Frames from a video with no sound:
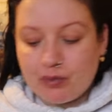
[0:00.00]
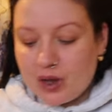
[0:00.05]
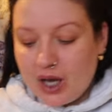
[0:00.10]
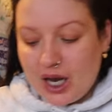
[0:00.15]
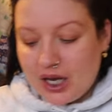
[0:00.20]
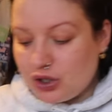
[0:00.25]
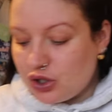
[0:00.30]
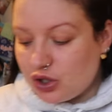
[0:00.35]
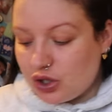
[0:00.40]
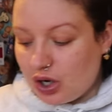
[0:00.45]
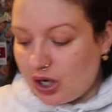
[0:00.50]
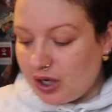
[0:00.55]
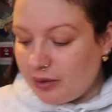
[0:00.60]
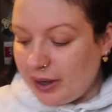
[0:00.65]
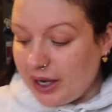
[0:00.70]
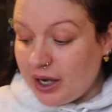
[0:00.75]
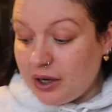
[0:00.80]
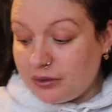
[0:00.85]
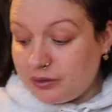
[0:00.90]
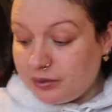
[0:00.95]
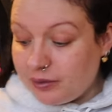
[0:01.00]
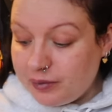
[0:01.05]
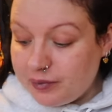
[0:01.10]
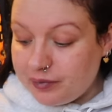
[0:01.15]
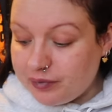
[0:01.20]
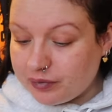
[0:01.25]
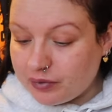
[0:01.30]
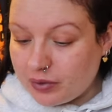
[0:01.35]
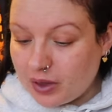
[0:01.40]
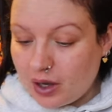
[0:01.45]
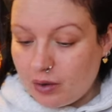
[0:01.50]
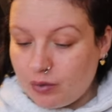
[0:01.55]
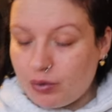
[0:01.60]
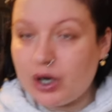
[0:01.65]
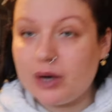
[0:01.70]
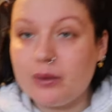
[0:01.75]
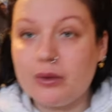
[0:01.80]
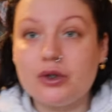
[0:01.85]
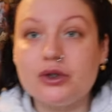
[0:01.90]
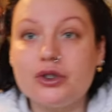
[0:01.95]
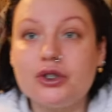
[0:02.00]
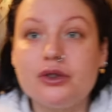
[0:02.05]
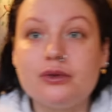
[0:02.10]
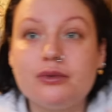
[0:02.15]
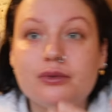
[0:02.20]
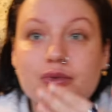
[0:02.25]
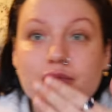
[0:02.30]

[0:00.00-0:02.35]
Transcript: Yeah, just garlic mayo, pretty much.